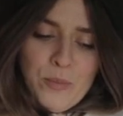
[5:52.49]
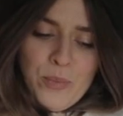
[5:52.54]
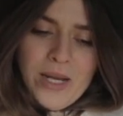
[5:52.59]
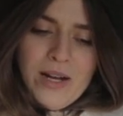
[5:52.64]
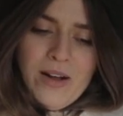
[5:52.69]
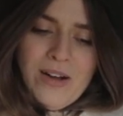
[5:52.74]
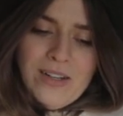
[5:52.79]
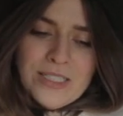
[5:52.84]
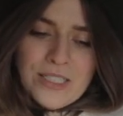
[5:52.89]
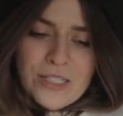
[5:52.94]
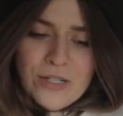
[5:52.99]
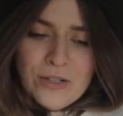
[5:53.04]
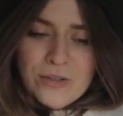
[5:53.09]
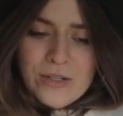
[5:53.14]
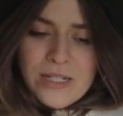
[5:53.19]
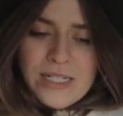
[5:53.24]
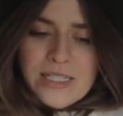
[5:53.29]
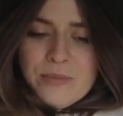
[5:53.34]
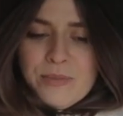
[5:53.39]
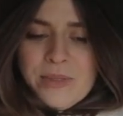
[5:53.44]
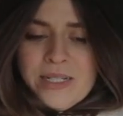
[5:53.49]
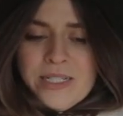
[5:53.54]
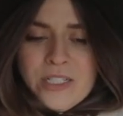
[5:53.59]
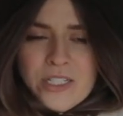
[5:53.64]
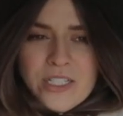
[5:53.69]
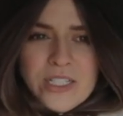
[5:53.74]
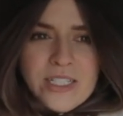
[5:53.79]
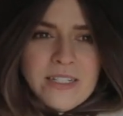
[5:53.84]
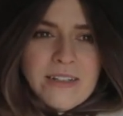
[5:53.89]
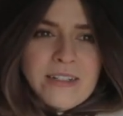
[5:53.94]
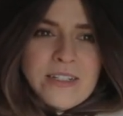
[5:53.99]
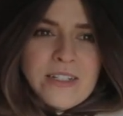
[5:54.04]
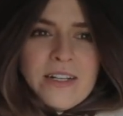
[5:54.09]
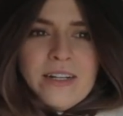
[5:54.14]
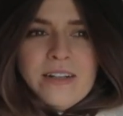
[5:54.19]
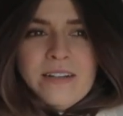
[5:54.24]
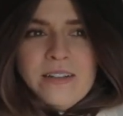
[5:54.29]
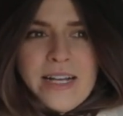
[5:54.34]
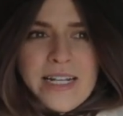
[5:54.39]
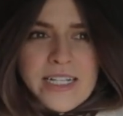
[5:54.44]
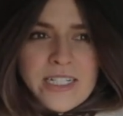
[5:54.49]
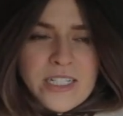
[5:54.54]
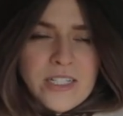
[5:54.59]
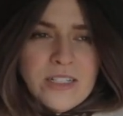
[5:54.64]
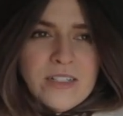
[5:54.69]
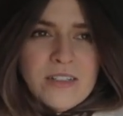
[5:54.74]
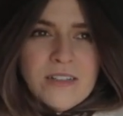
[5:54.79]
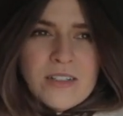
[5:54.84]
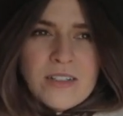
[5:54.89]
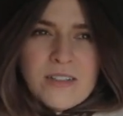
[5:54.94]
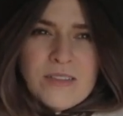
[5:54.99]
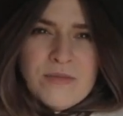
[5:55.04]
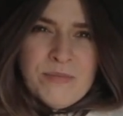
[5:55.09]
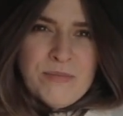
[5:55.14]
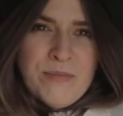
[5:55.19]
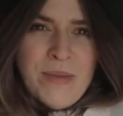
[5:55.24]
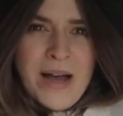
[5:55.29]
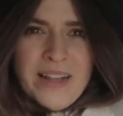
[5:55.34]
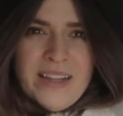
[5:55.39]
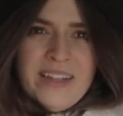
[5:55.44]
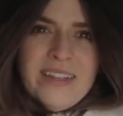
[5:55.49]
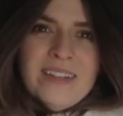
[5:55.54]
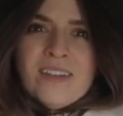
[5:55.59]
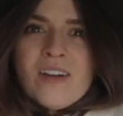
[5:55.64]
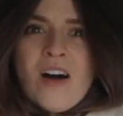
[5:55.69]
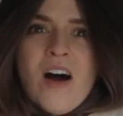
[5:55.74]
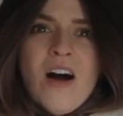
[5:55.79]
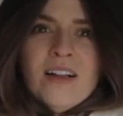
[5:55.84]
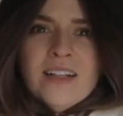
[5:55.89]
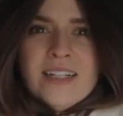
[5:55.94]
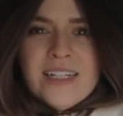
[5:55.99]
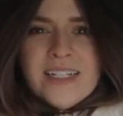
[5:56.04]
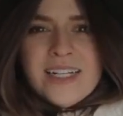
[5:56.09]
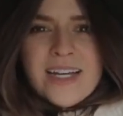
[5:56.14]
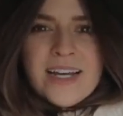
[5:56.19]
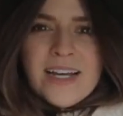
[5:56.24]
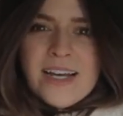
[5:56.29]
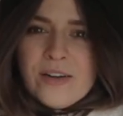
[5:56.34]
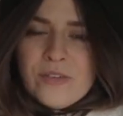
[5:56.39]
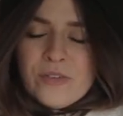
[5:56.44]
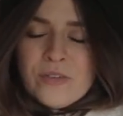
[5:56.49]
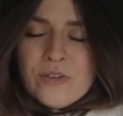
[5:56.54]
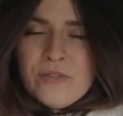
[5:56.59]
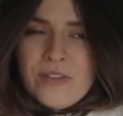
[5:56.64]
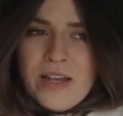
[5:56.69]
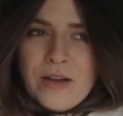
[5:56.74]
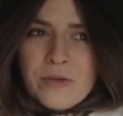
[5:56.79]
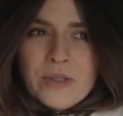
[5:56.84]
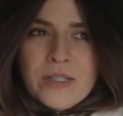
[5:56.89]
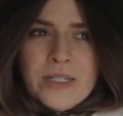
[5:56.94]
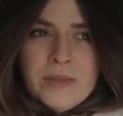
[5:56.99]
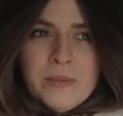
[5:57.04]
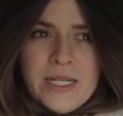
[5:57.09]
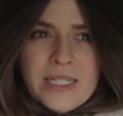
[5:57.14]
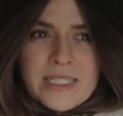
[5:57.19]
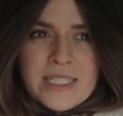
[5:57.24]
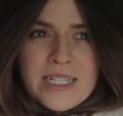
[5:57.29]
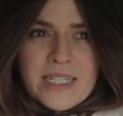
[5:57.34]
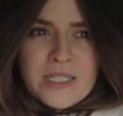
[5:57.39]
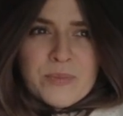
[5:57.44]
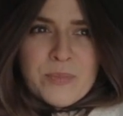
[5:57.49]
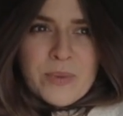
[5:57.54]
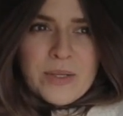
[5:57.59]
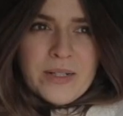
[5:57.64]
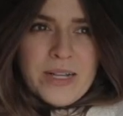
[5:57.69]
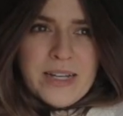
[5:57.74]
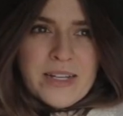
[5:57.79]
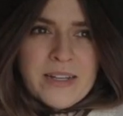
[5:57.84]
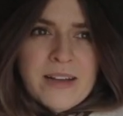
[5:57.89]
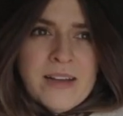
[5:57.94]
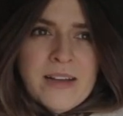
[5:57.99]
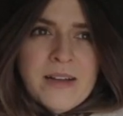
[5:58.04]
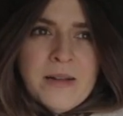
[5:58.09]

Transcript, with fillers: But also it's been just such a like melancholy day. I don't know if that really makes sense but like